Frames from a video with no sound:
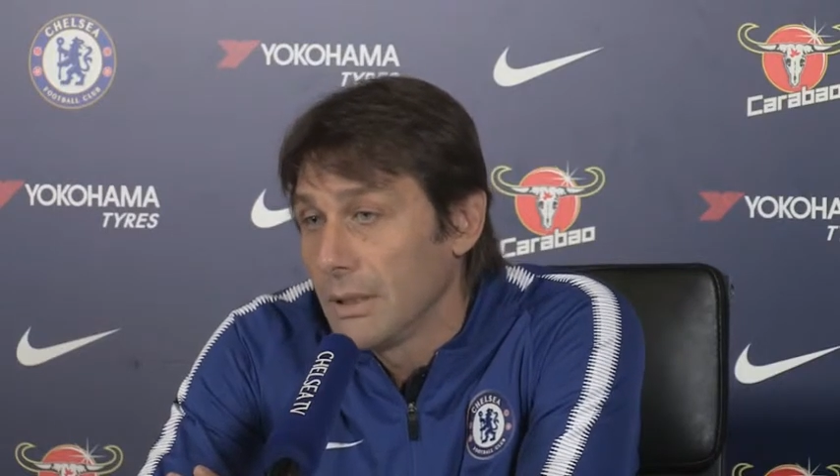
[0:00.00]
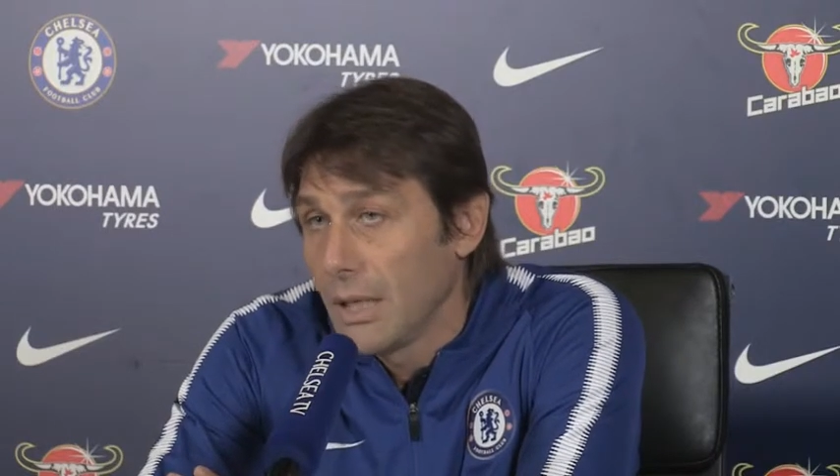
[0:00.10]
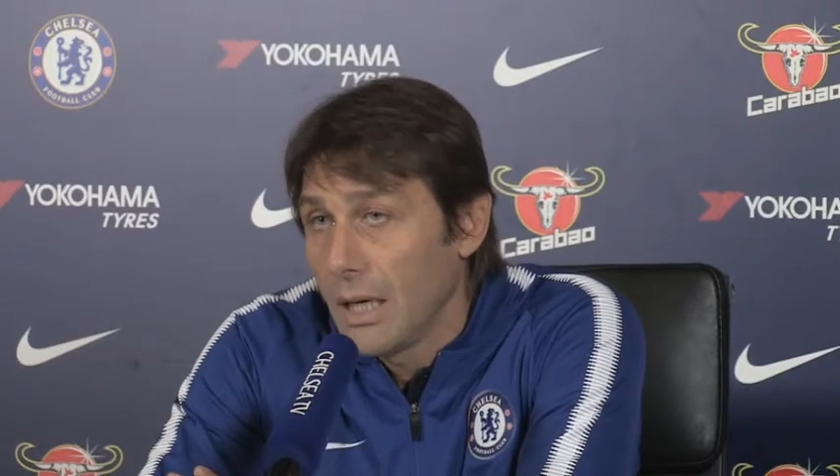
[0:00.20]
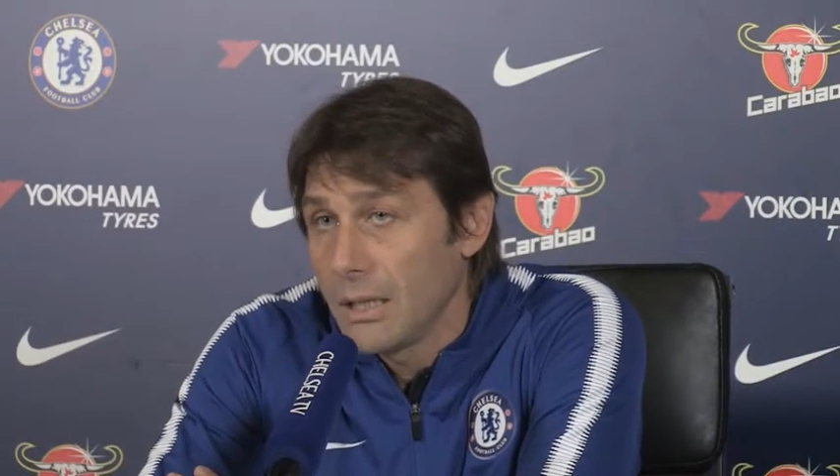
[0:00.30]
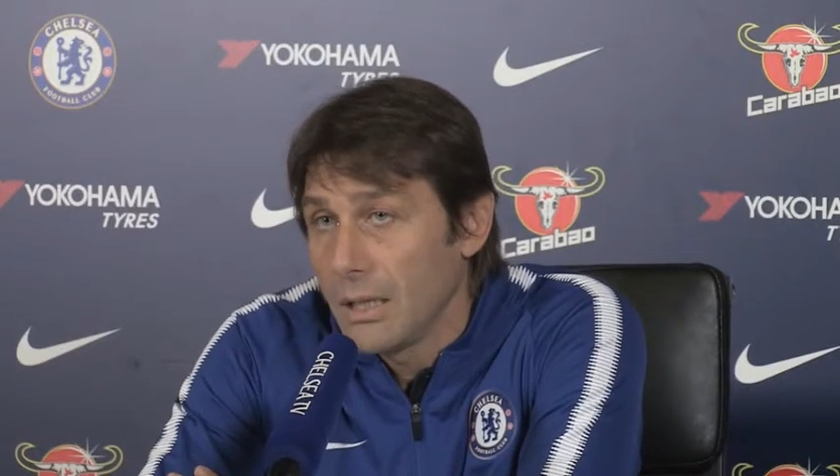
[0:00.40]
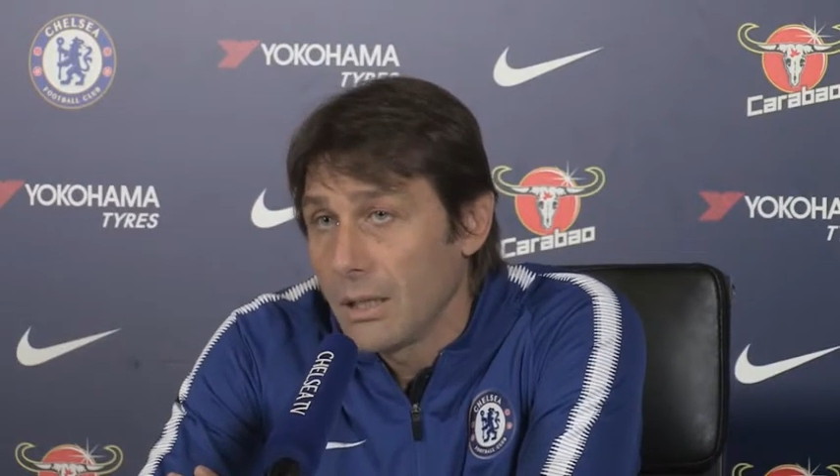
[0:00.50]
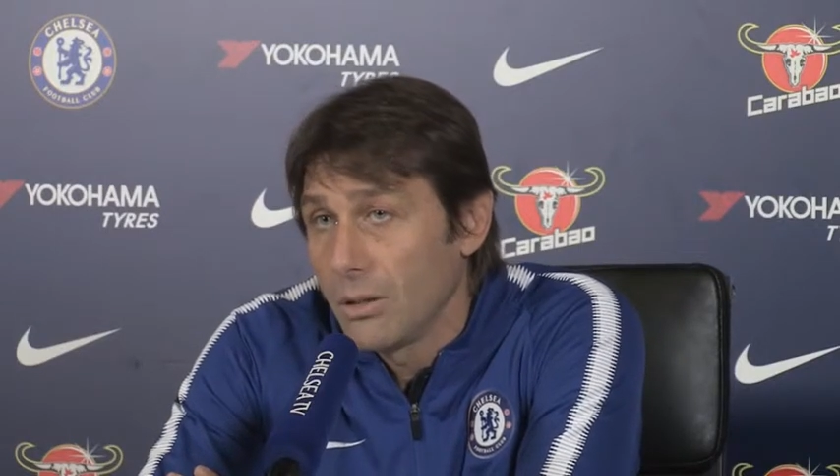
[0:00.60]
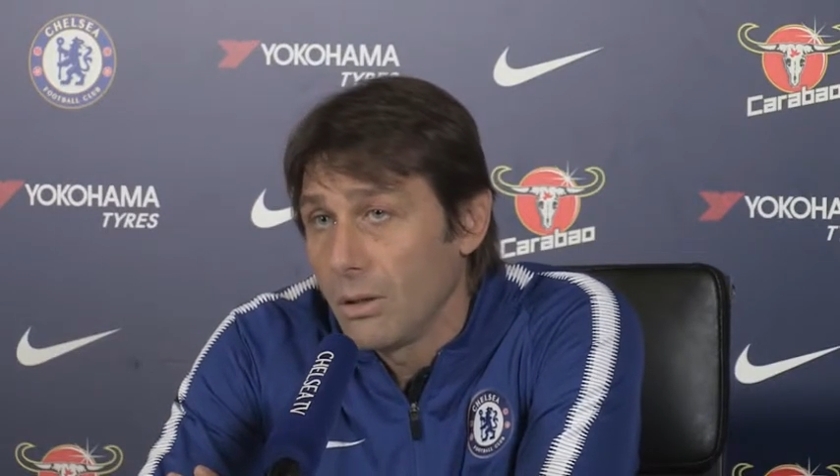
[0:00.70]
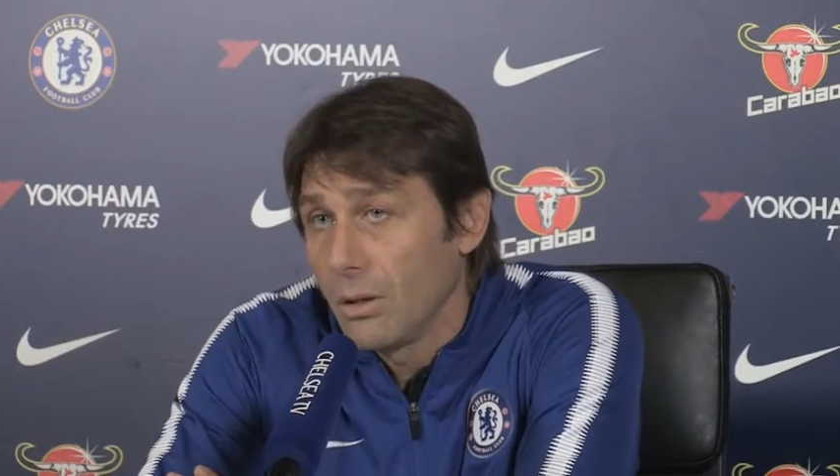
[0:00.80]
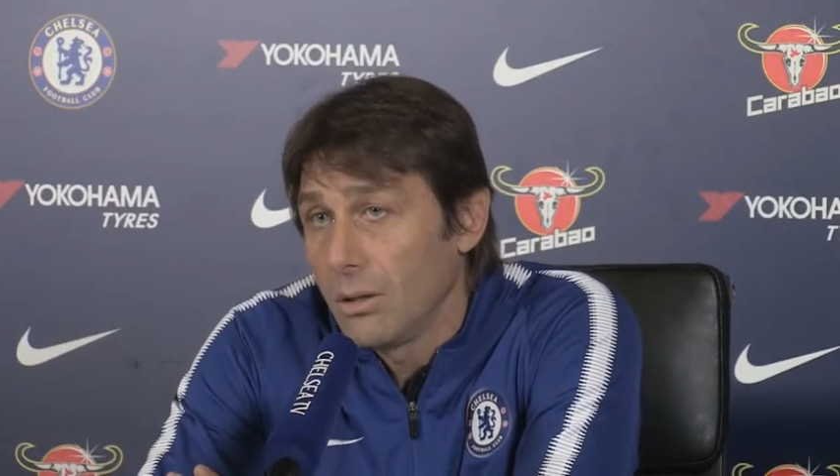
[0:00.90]
I think
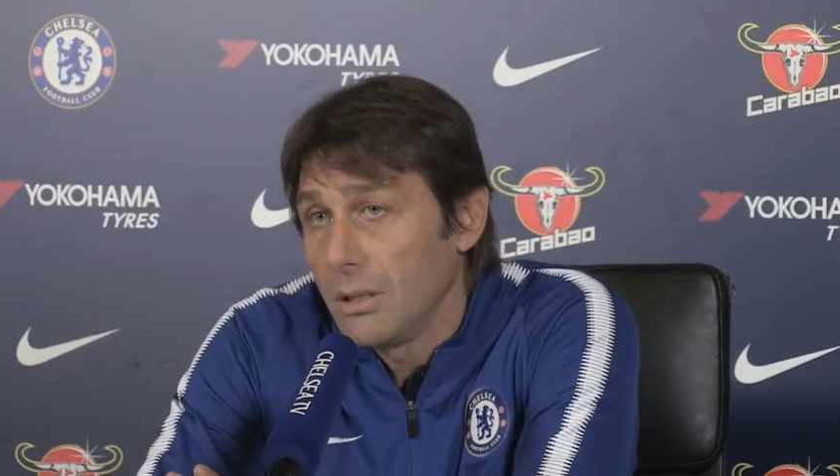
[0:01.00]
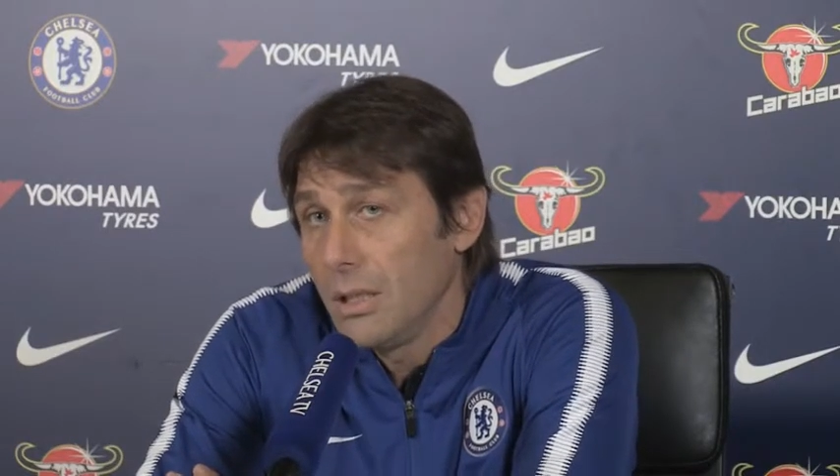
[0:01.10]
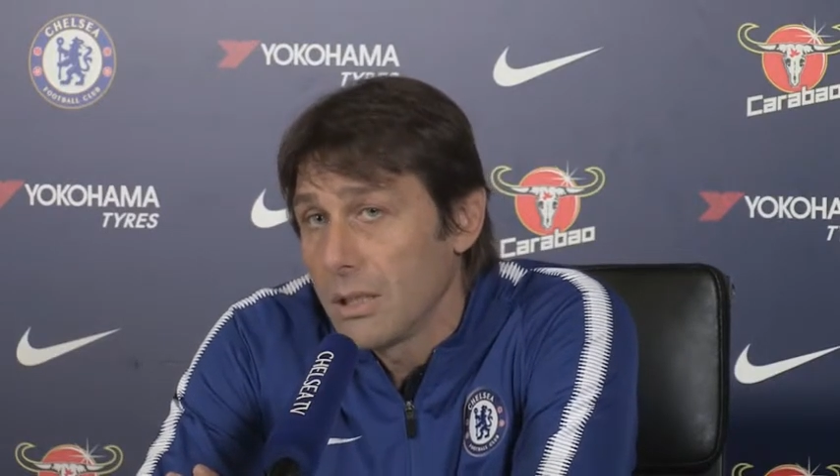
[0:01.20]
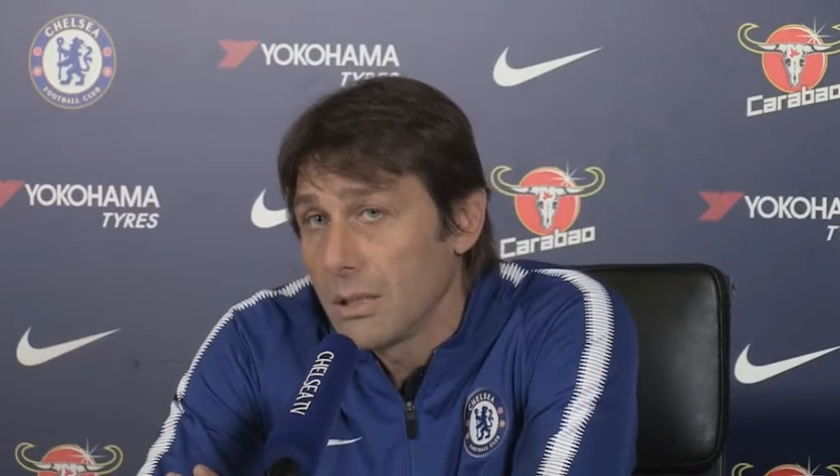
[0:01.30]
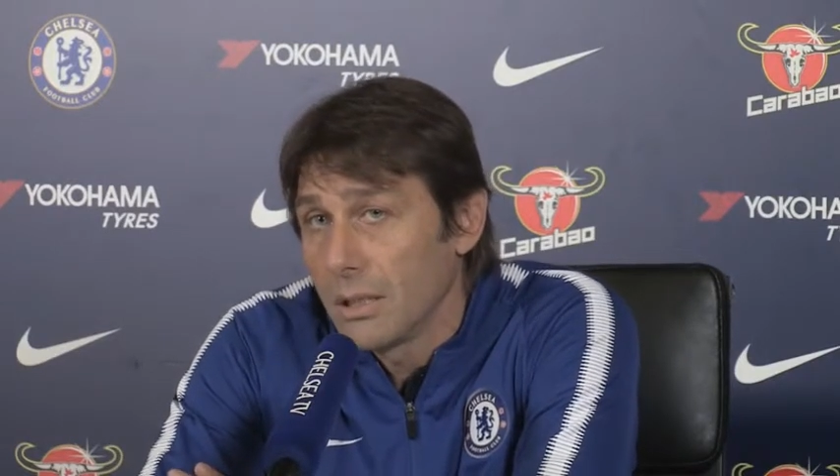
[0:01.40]
all, only this.